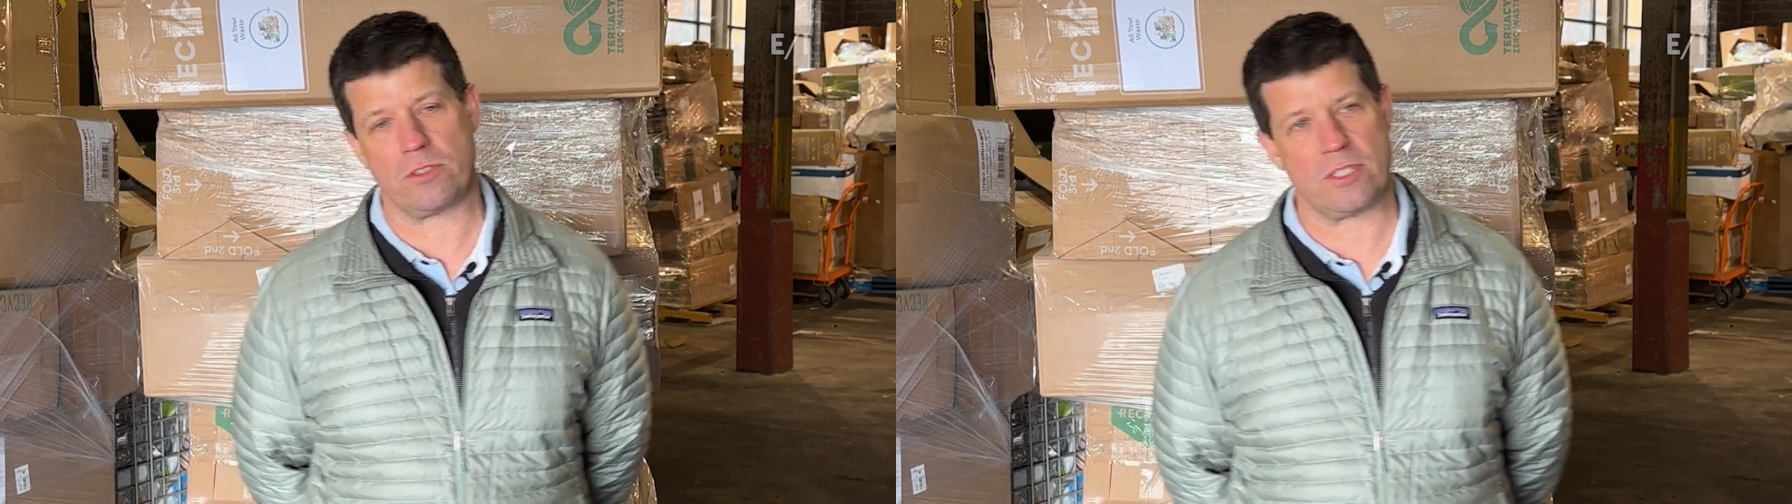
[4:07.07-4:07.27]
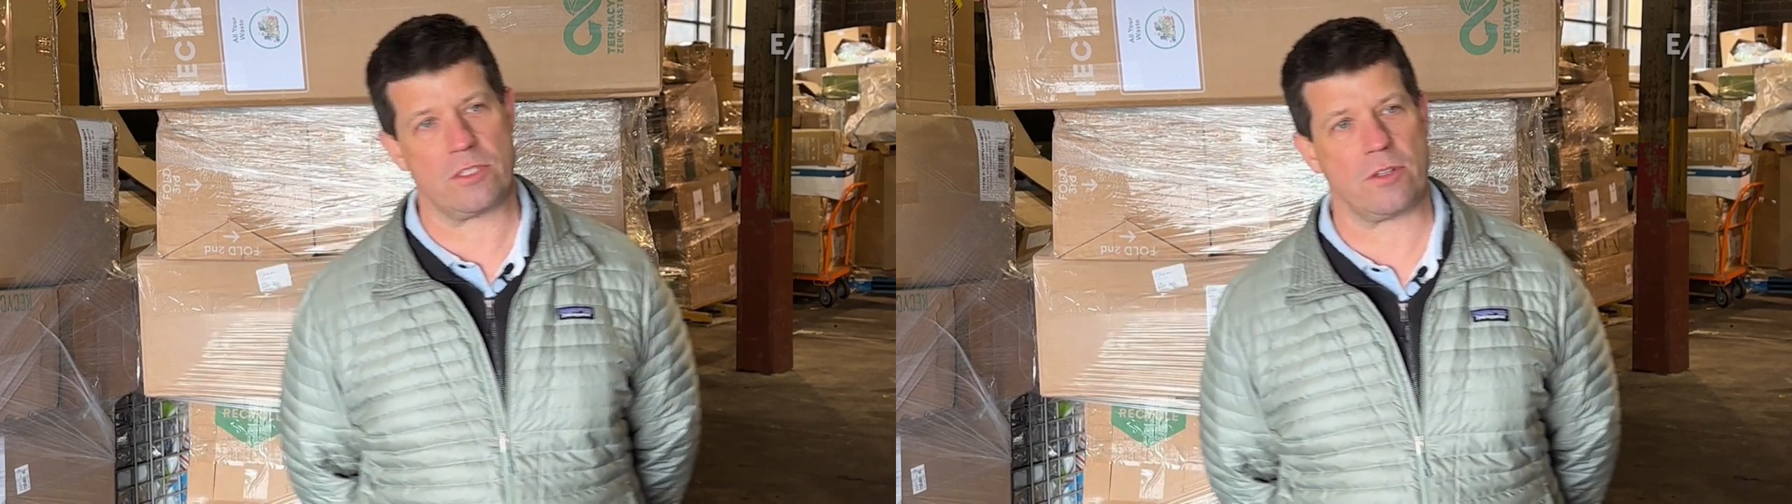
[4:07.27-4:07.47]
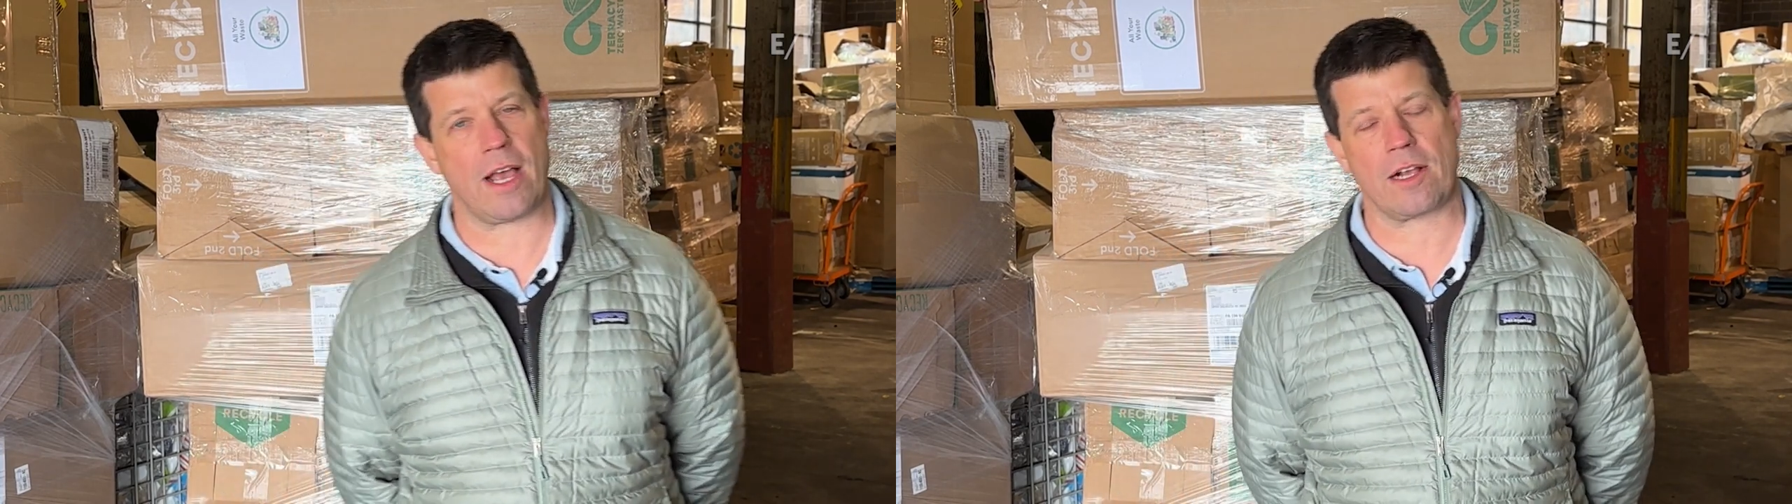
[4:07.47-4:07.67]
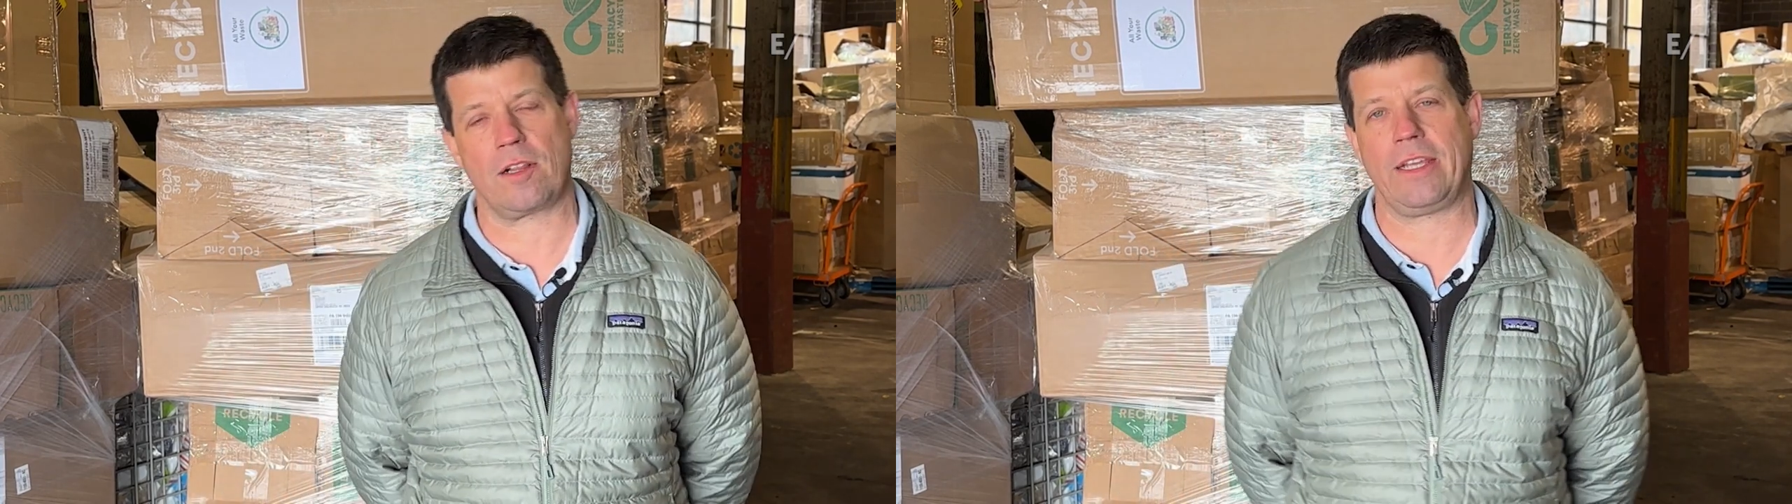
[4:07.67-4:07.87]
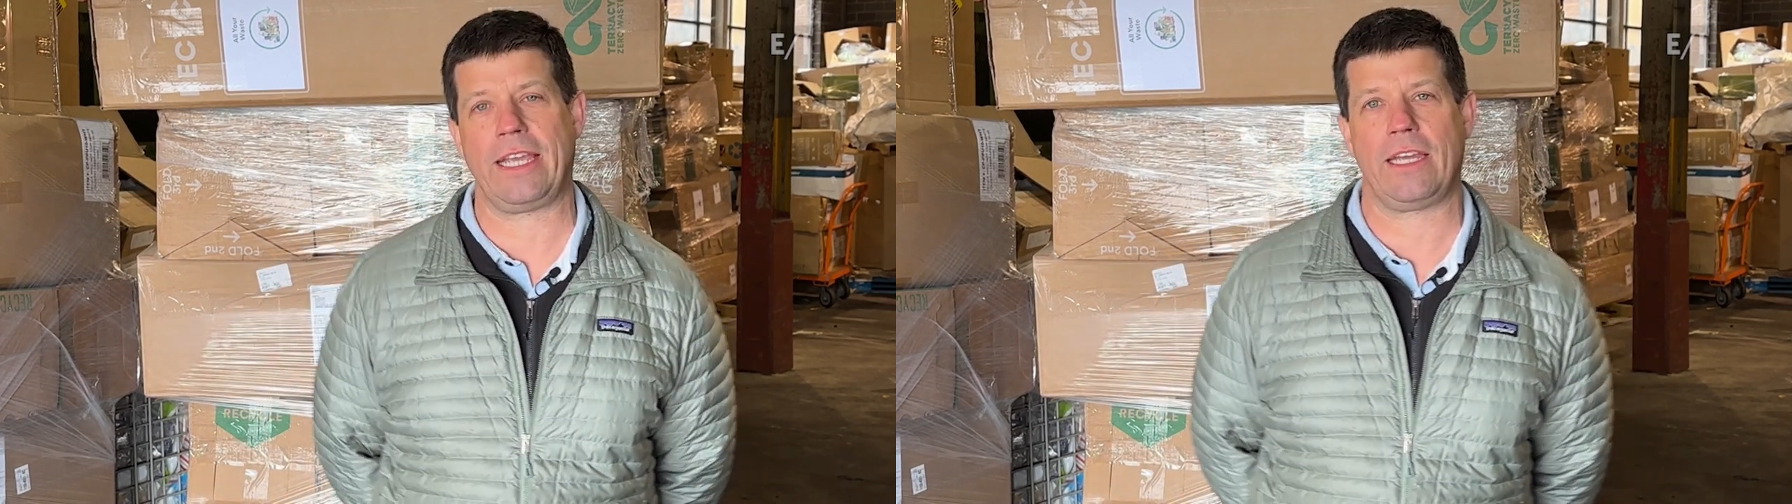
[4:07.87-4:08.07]
since they're not
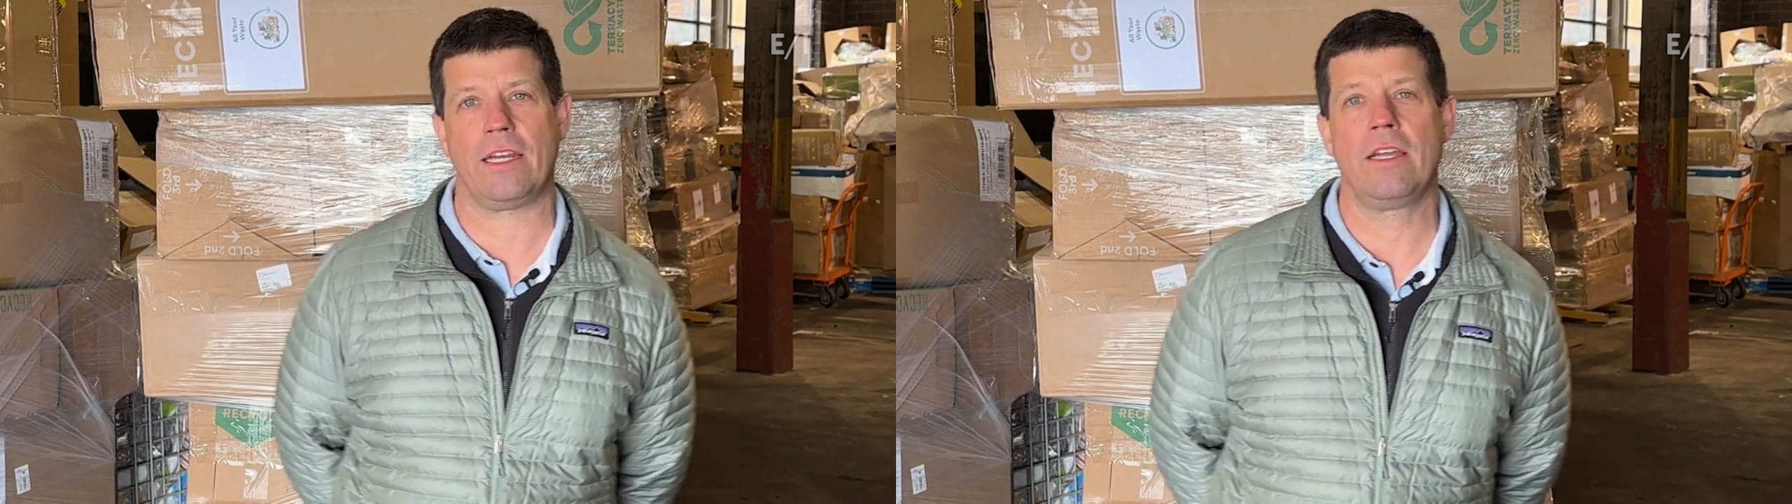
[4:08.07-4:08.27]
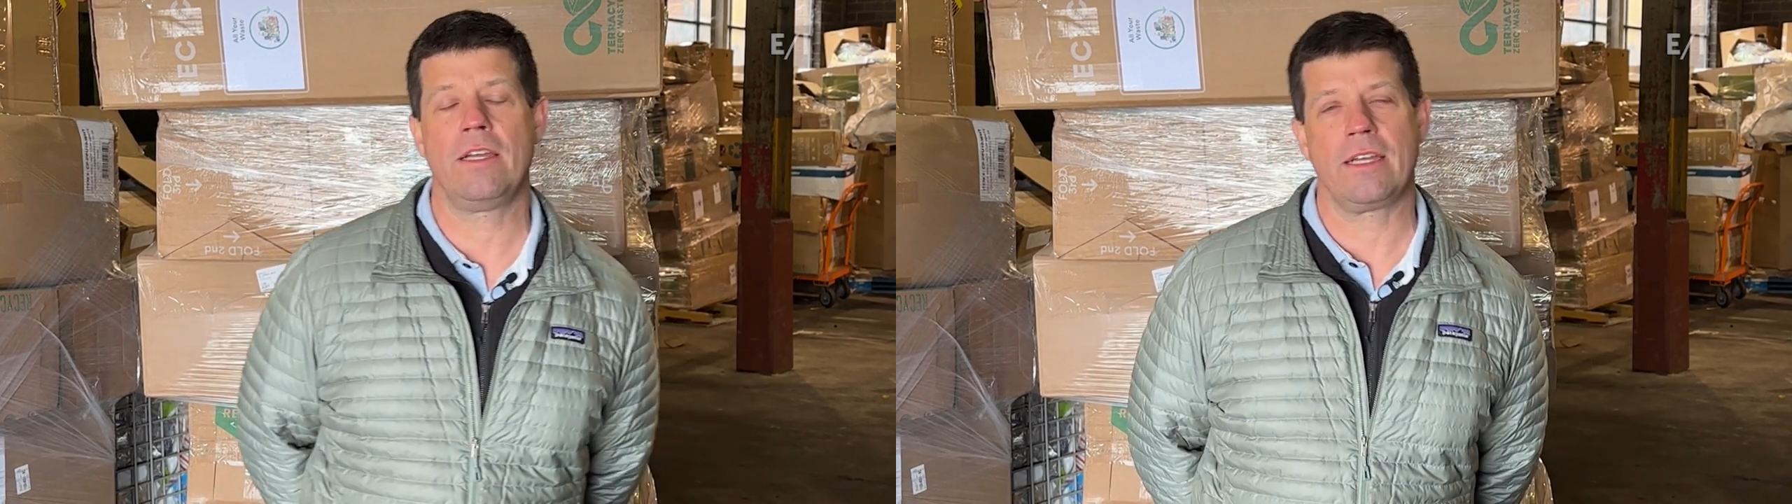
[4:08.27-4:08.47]
clean,